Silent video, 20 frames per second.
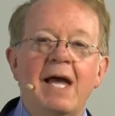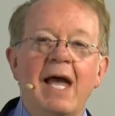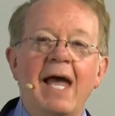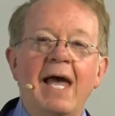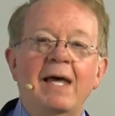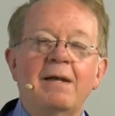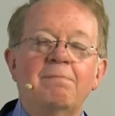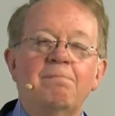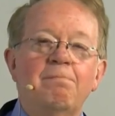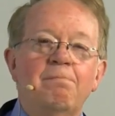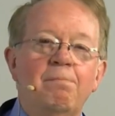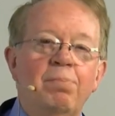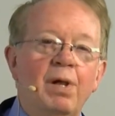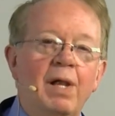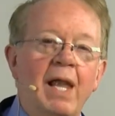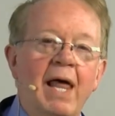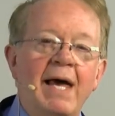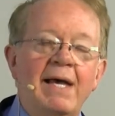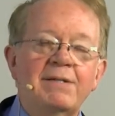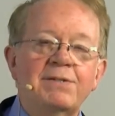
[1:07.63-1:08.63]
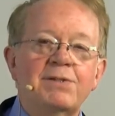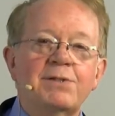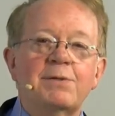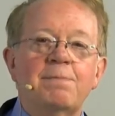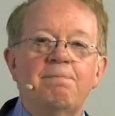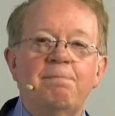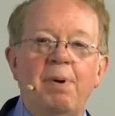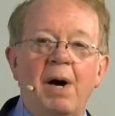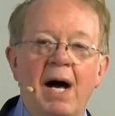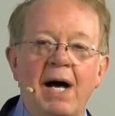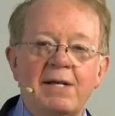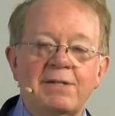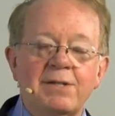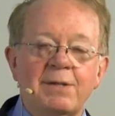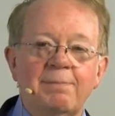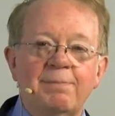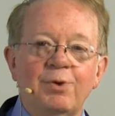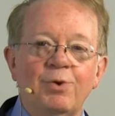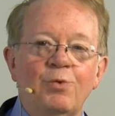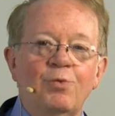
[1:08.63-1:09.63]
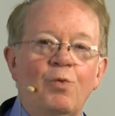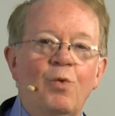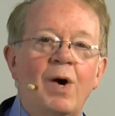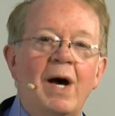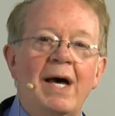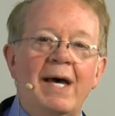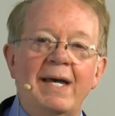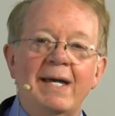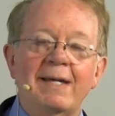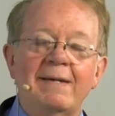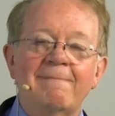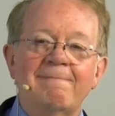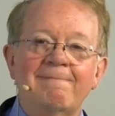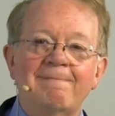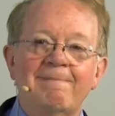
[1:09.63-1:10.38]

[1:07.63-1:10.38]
and blessed possible way.